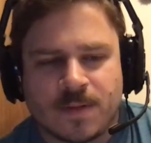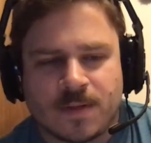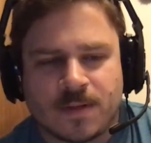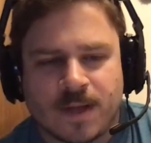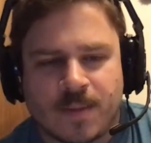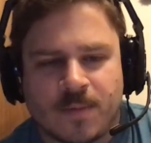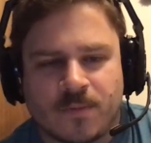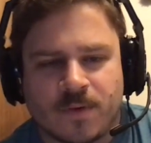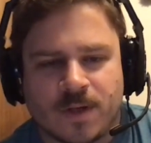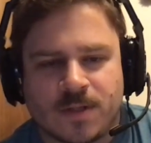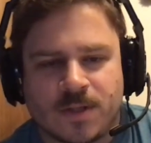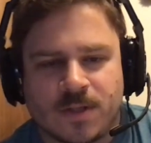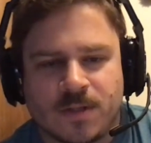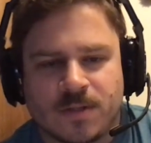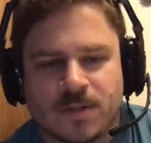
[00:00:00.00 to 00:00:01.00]
type of
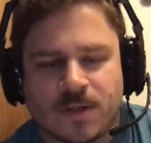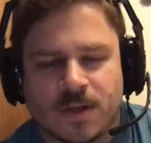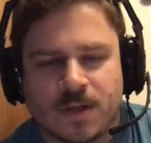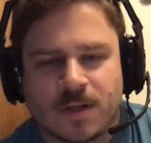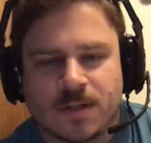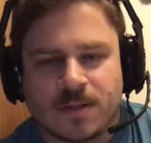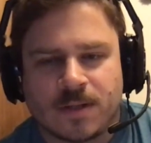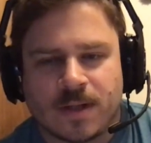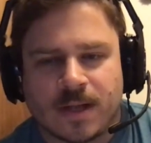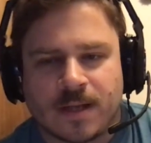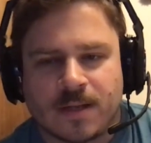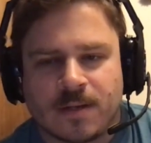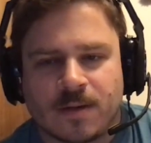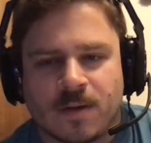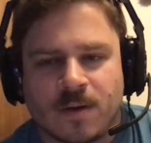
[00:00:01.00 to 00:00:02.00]
racing you saw at
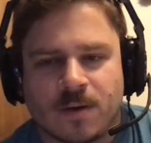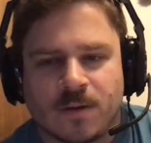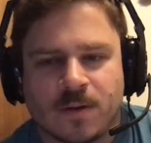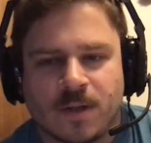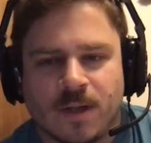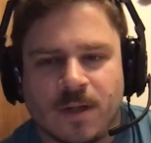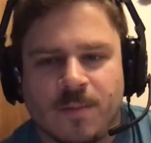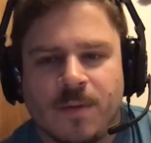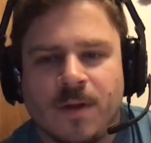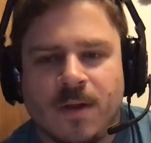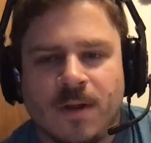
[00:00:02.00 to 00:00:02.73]
Auto Club.